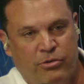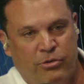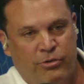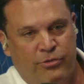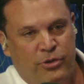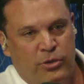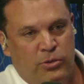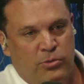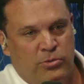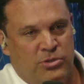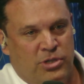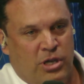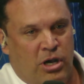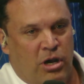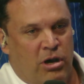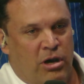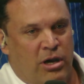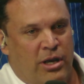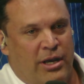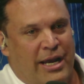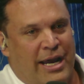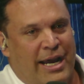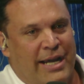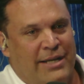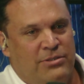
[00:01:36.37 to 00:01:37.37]
reviews
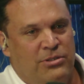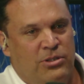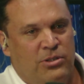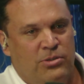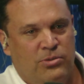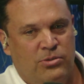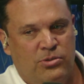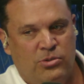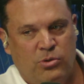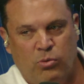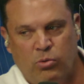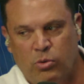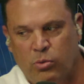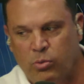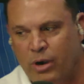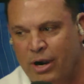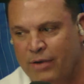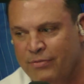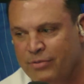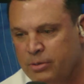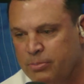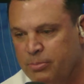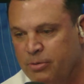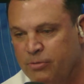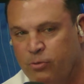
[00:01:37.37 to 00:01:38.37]
on iTunes or
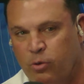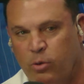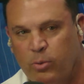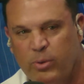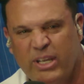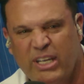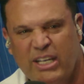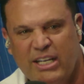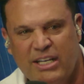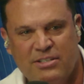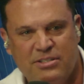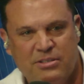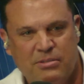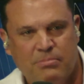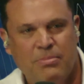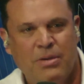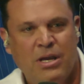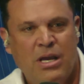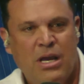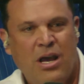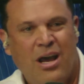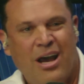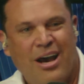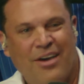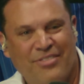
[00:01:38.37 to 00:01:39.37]
wherever before we can get some
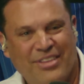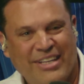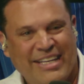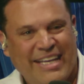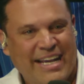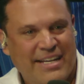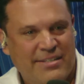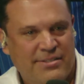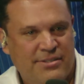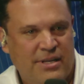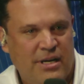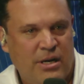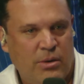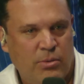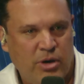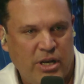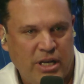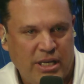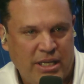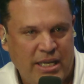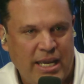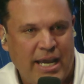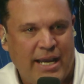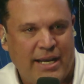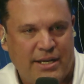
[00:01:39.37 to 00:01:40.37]
of the guests that I want to
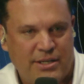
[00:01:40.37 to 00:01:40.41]
get.